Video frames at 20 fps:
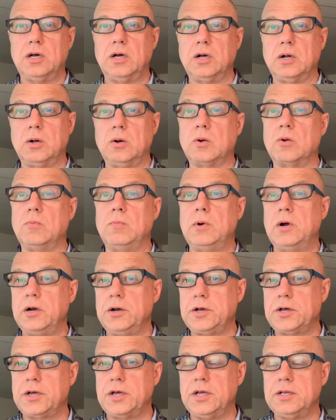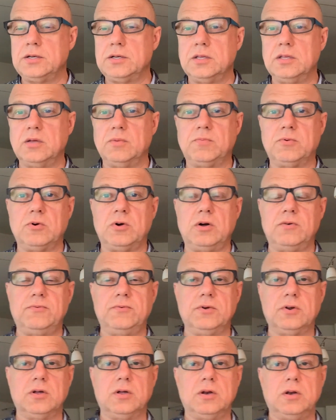go-to-market, the
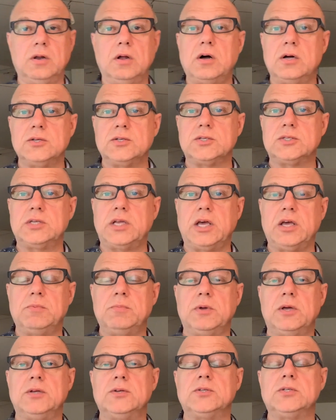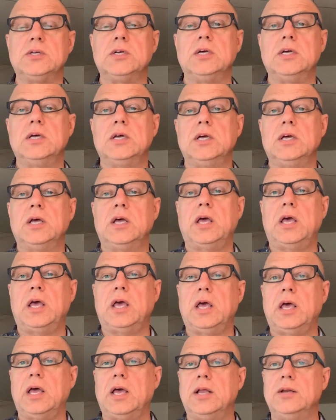profit and loss statement,
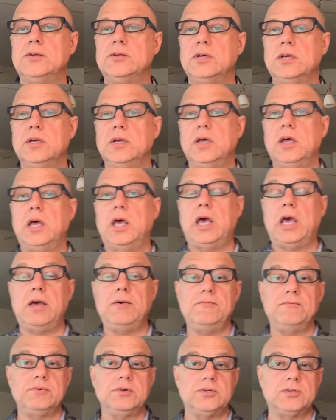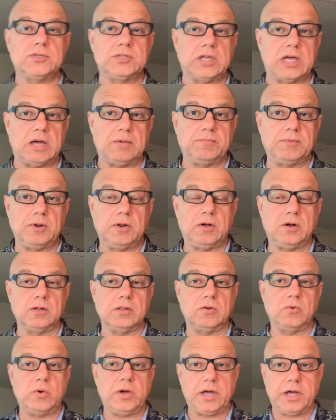and every step along
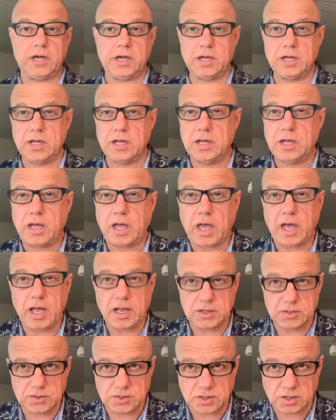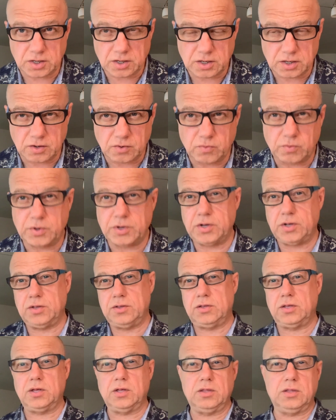the way ending
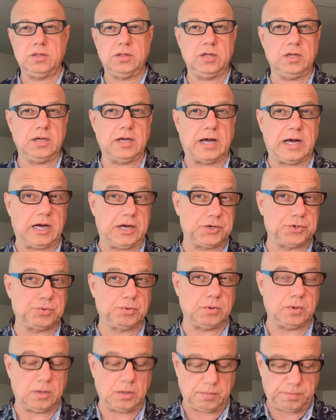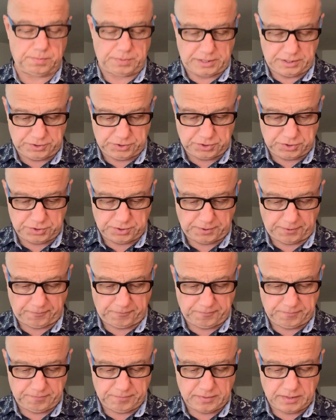with the actual pitch.
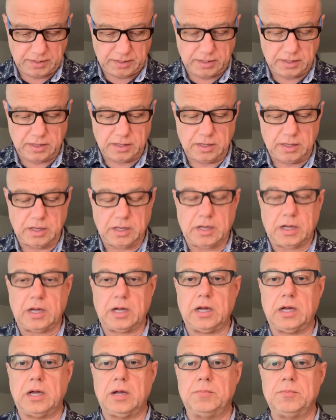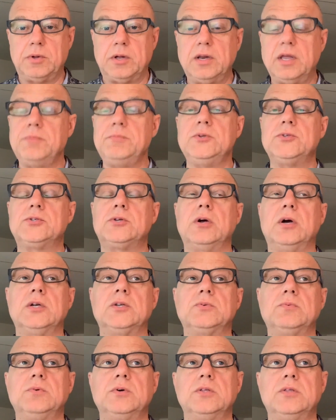Let me
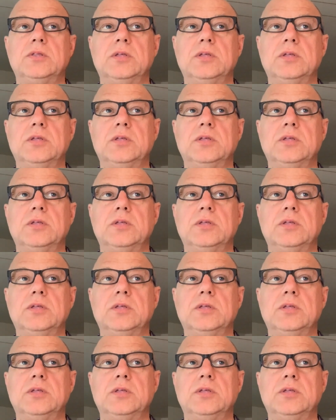start with